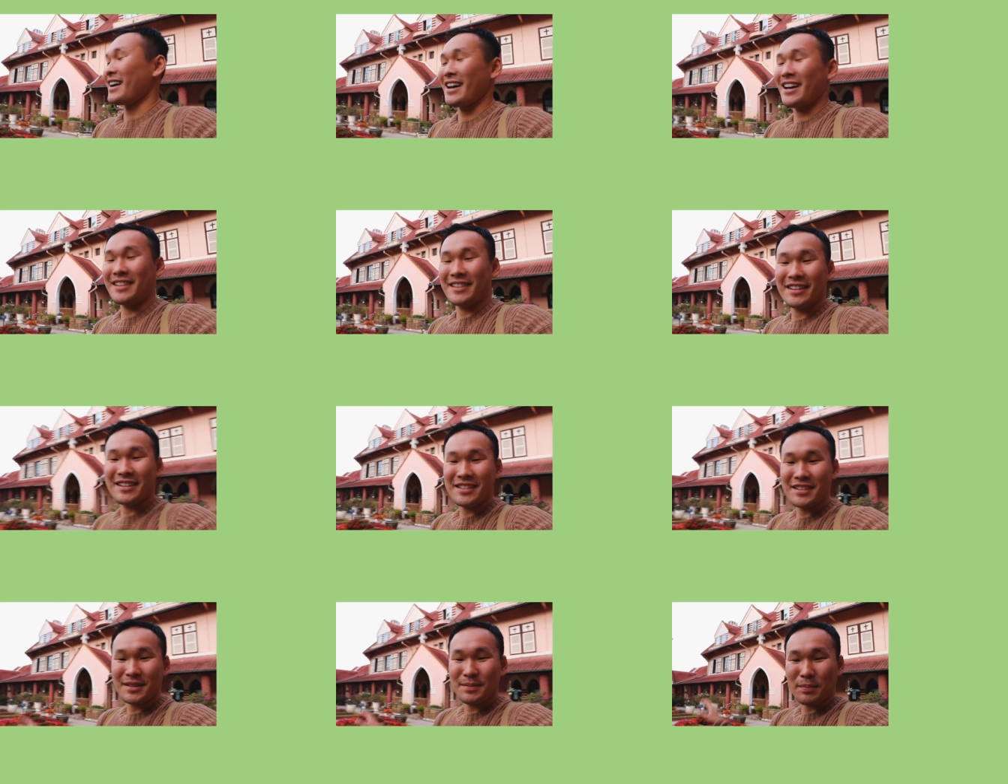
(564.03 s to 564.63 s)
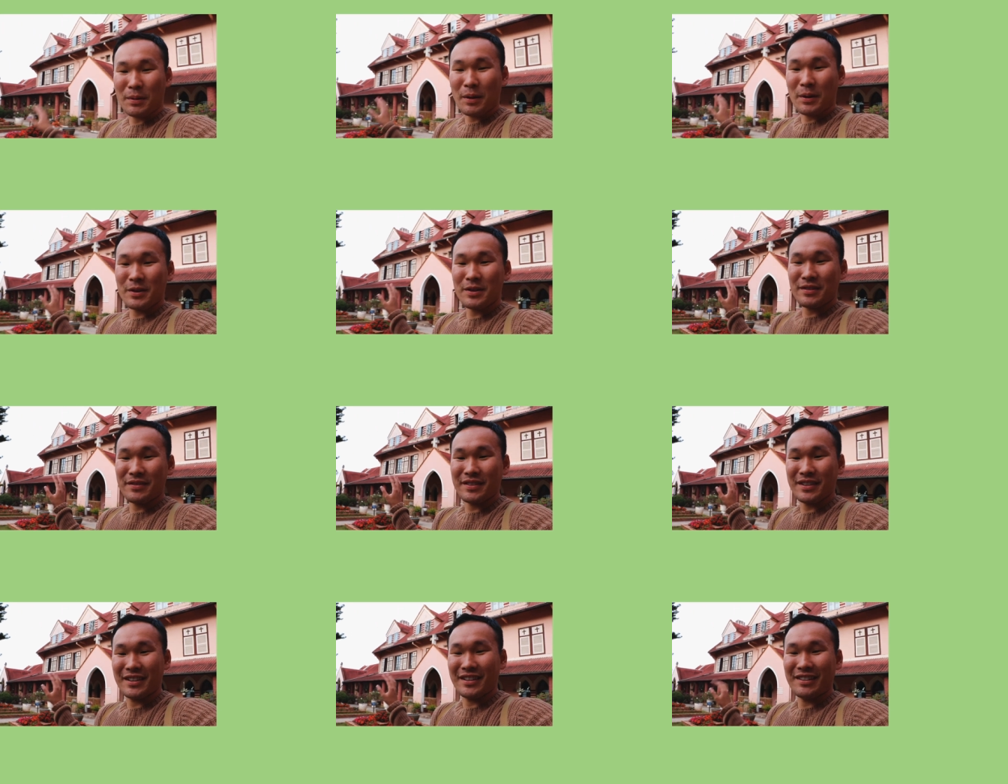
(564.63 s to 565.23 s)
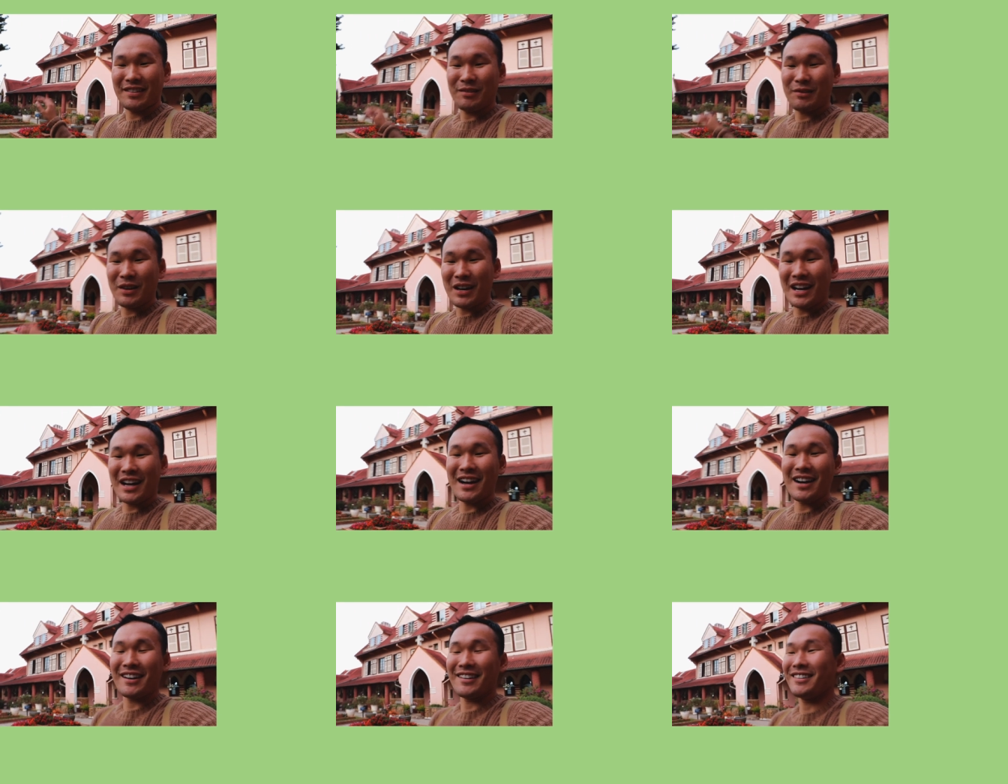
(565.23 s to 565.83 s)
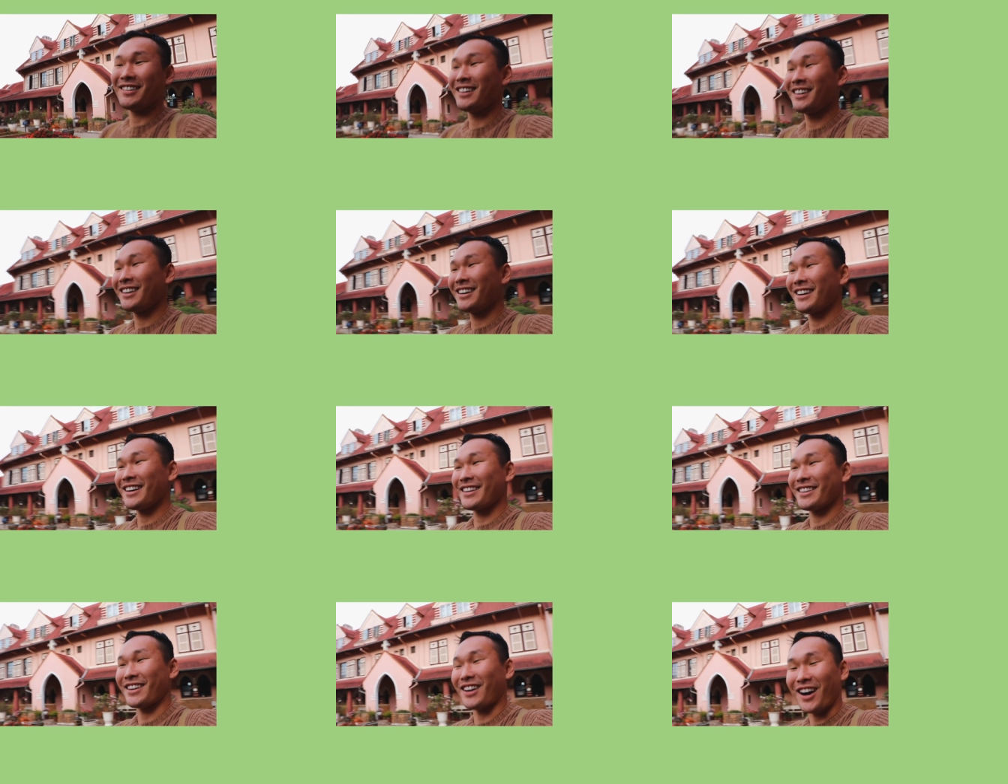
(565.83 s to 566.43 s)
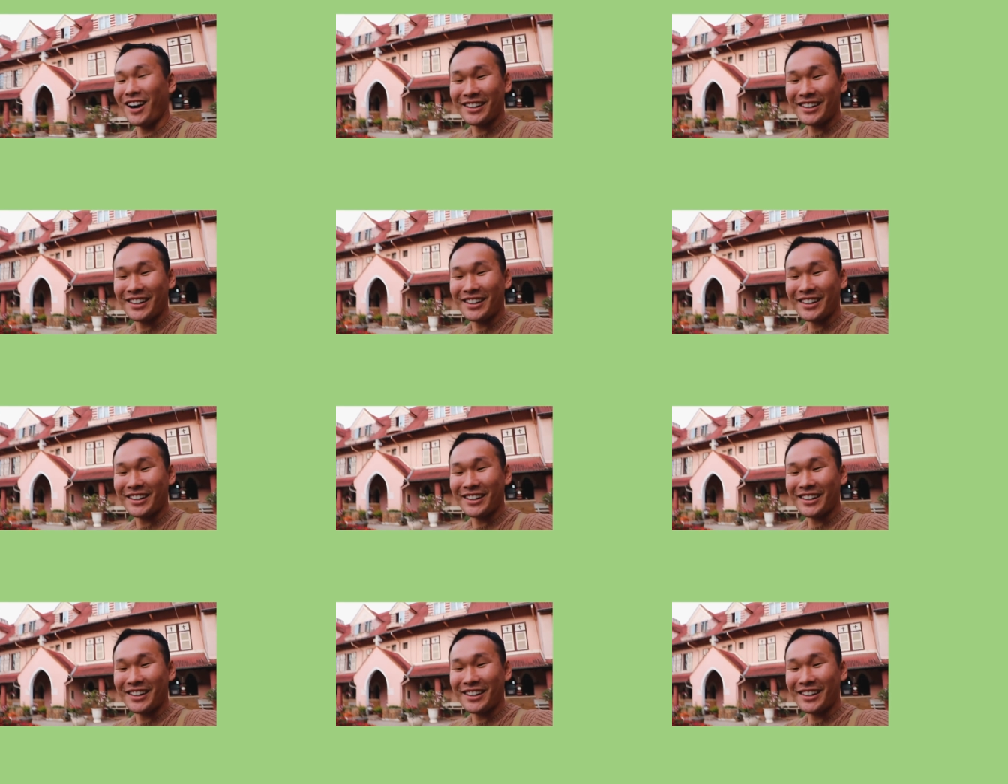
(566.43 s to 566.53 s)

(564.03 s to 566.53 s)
and this is part of it. Wow. The